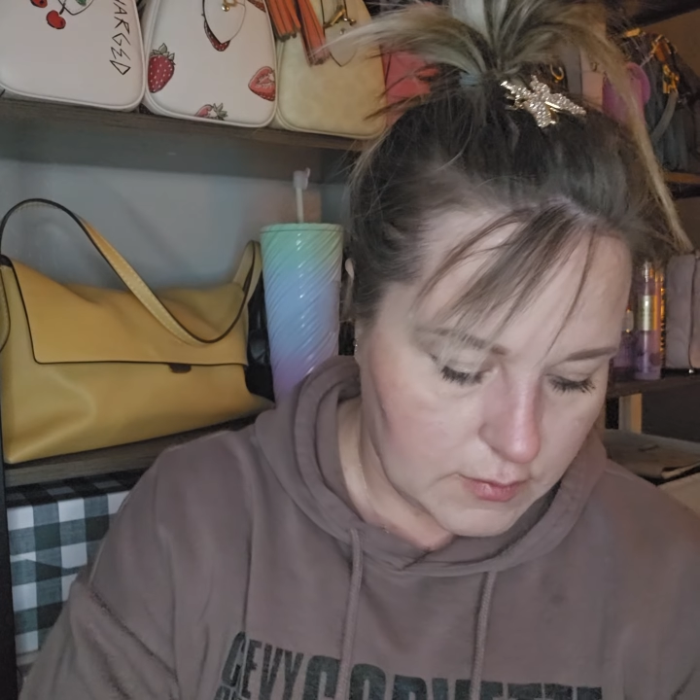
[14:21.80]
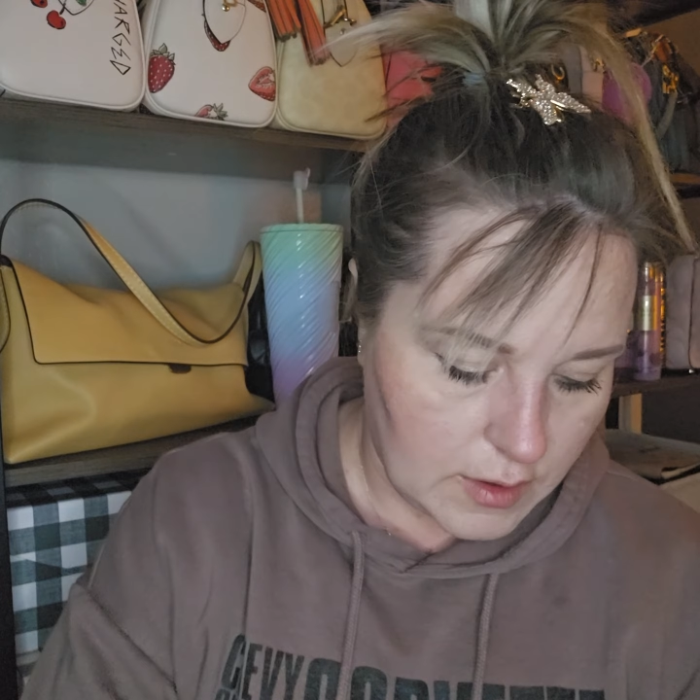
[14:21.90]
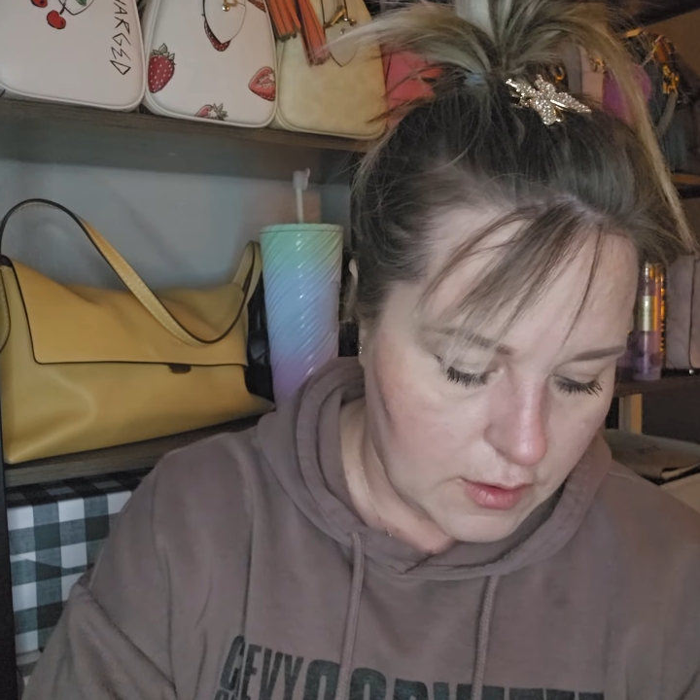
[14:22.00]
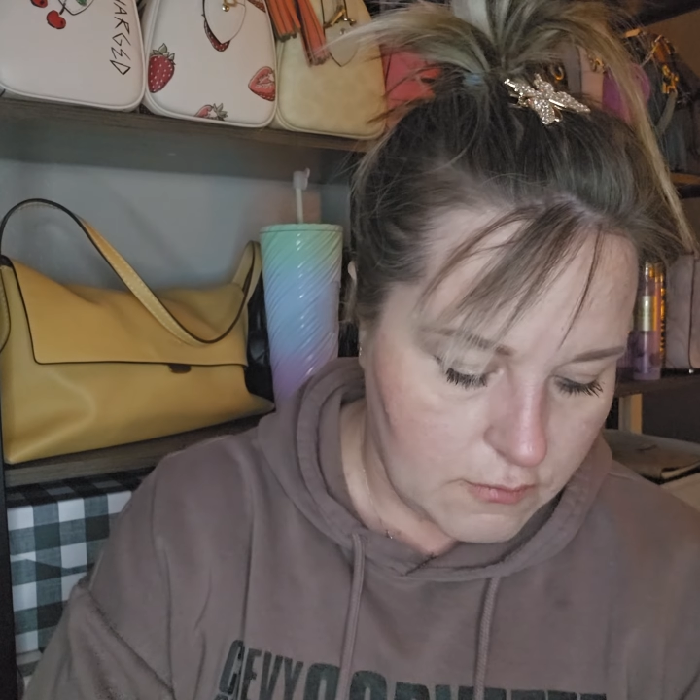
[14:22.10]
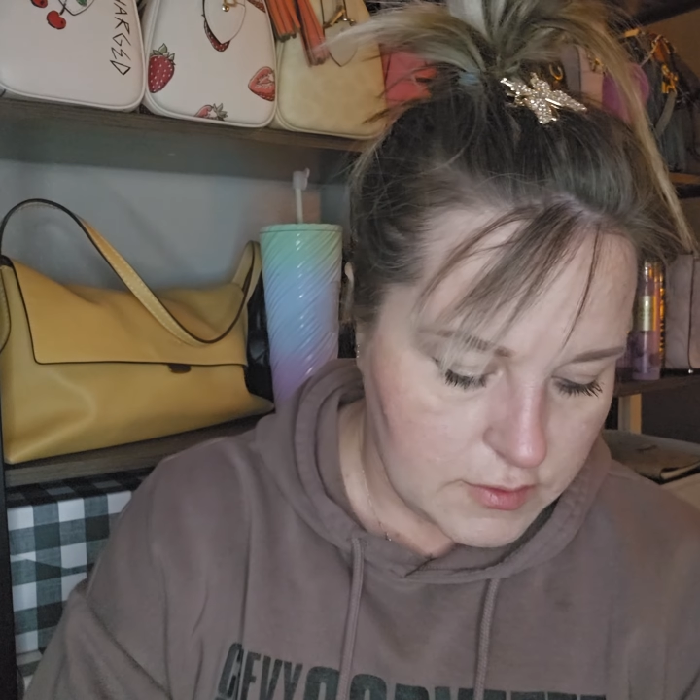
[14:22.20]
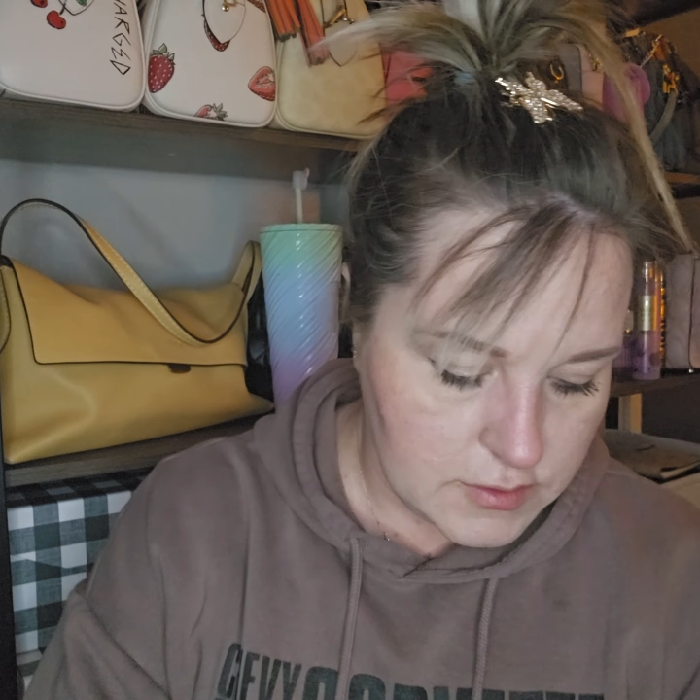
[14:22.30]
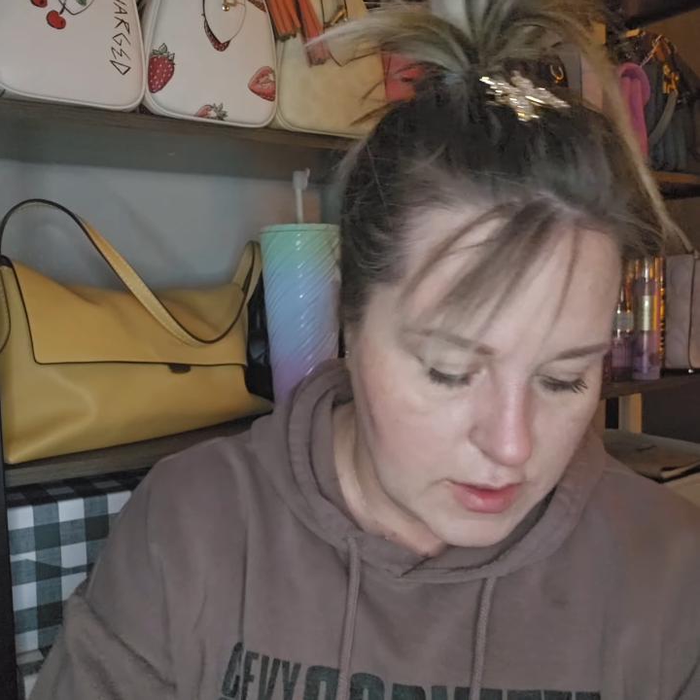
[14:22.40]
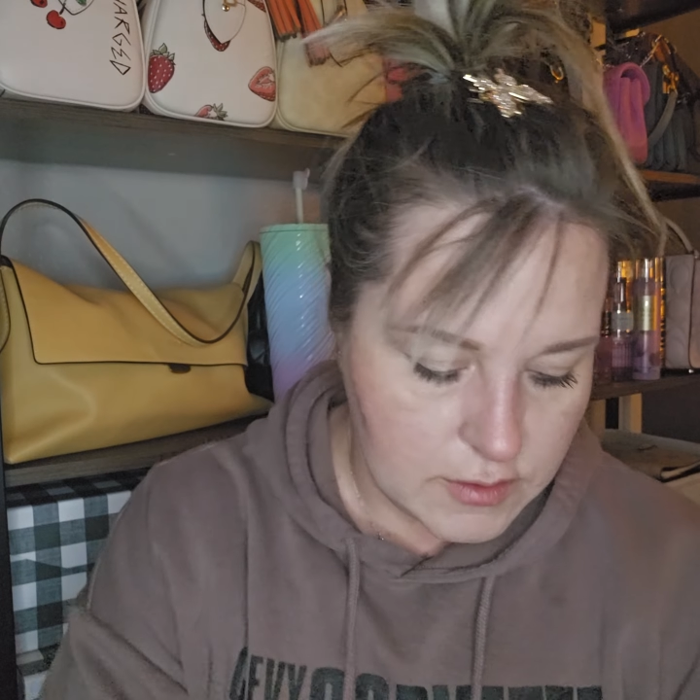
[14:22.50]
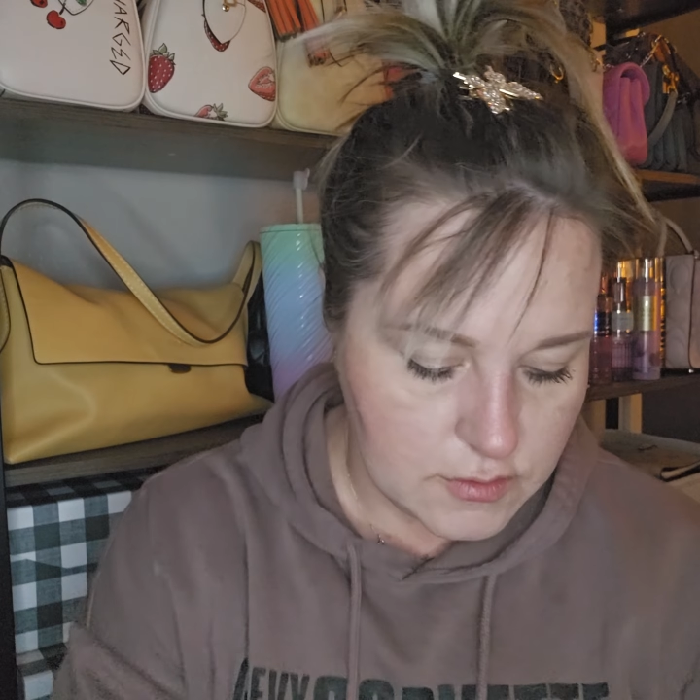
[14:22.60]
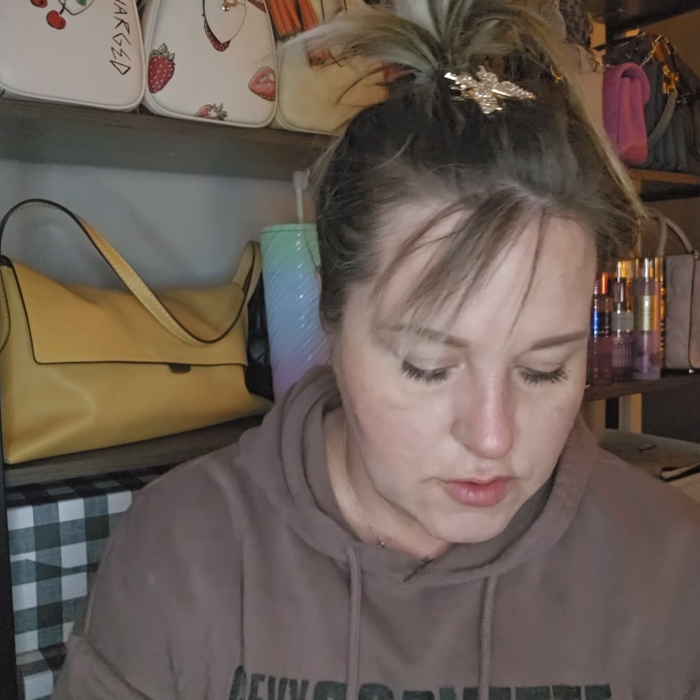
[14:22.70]
I always
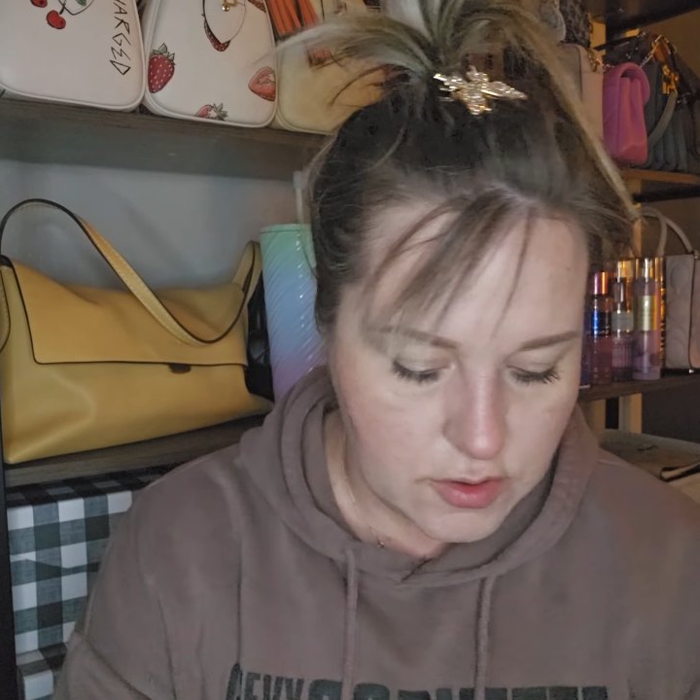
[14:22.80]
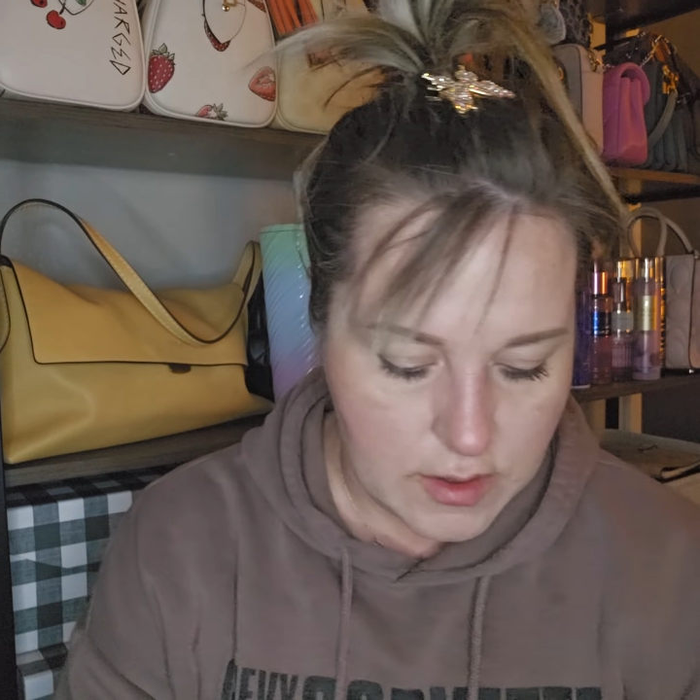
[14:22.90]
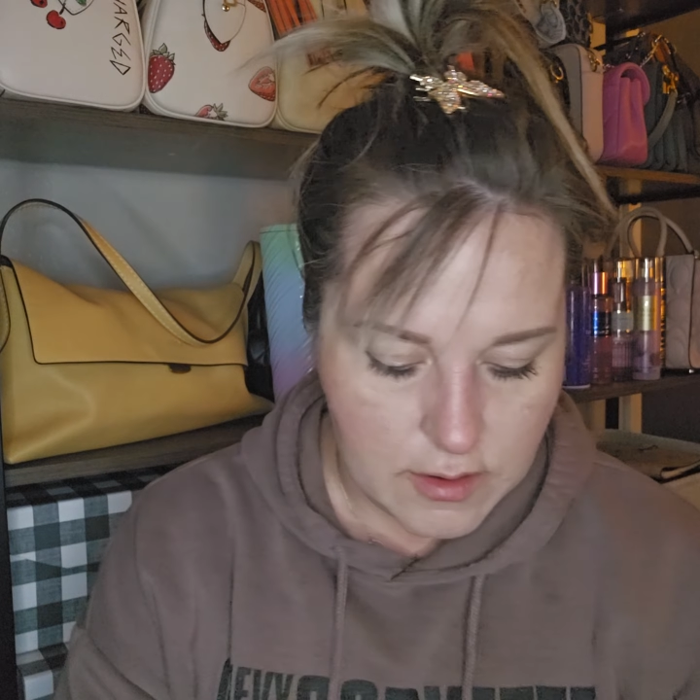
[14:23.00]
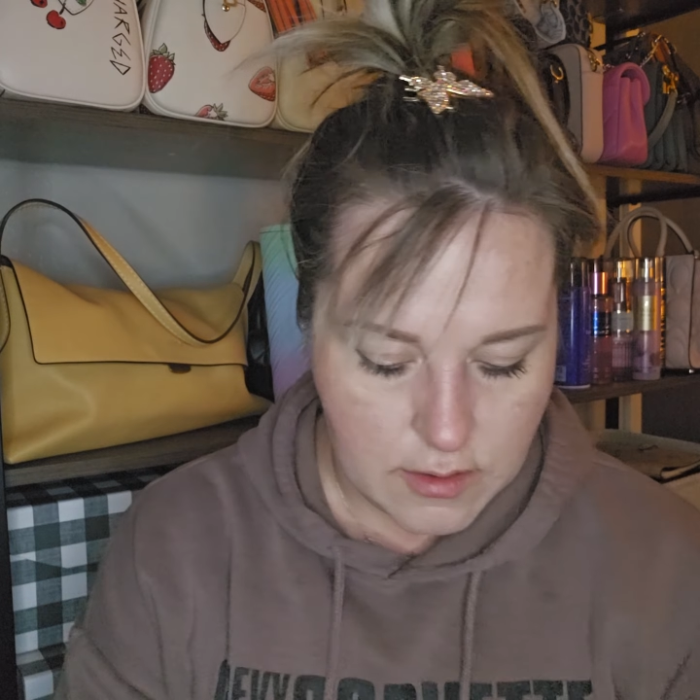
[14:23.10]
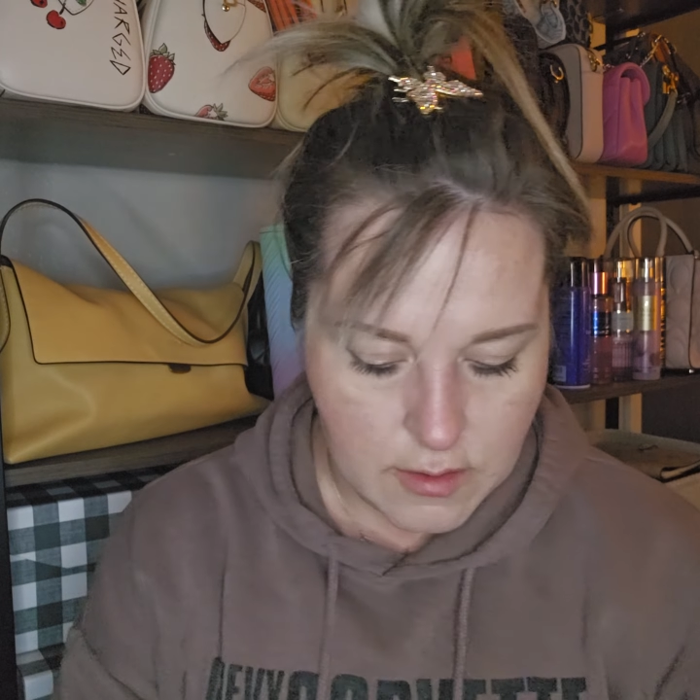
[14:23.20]
like to try